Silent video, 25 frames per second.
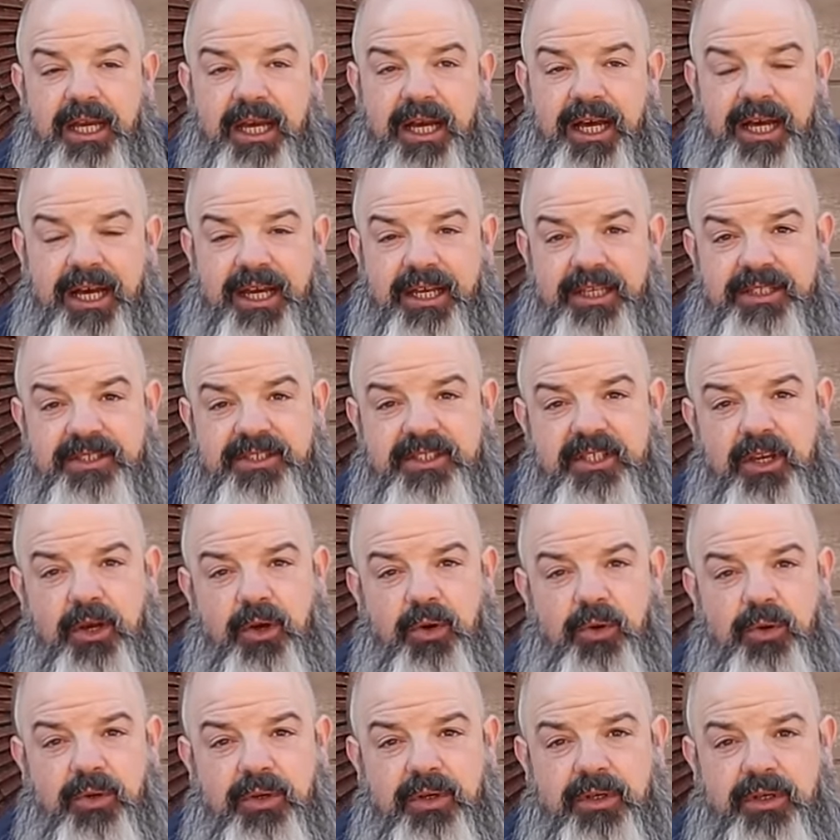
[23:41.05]
Uh,
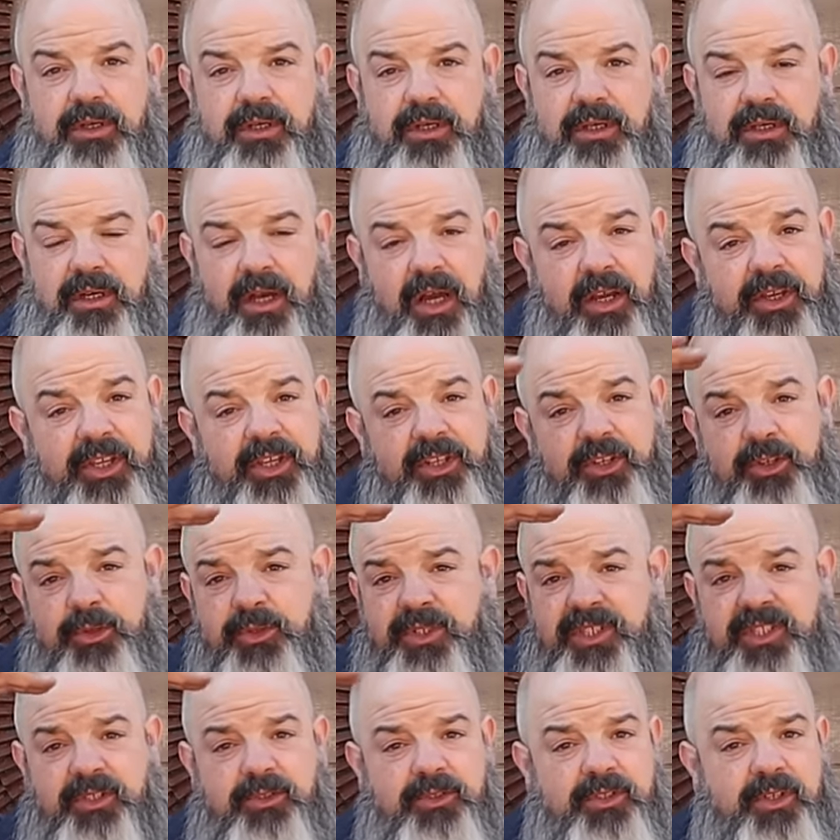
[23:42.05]
so all you do
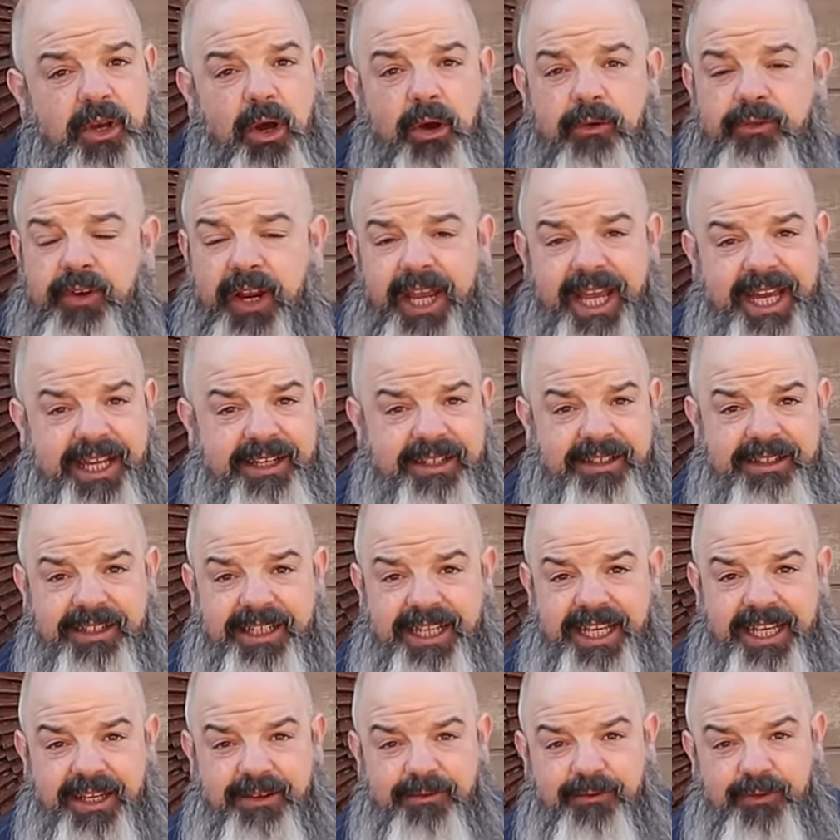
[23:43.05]
is use overhead
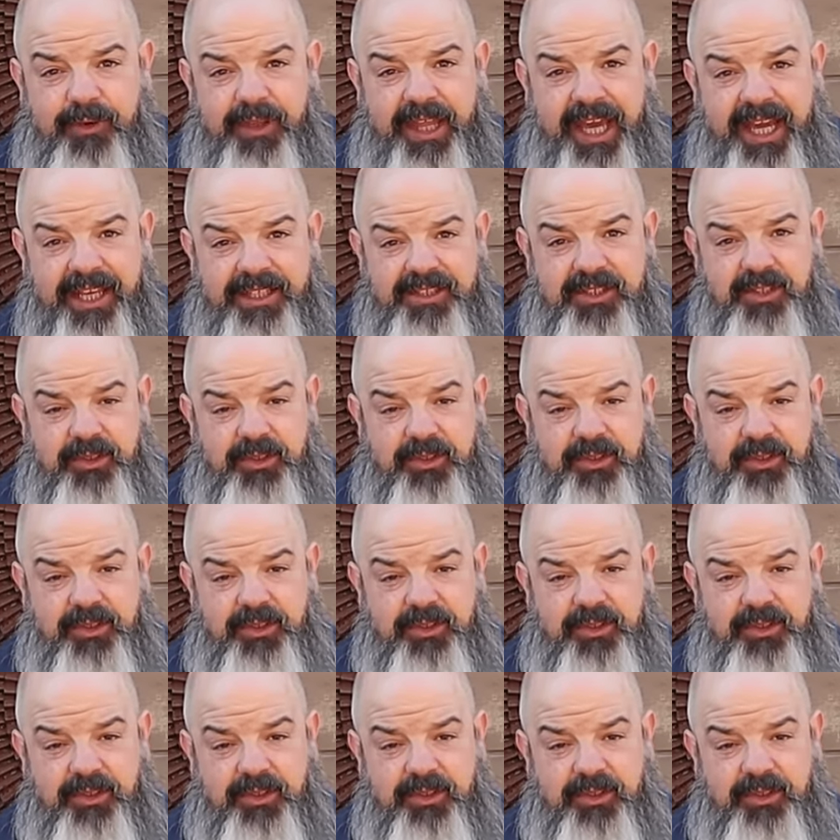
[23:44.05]
heat for that.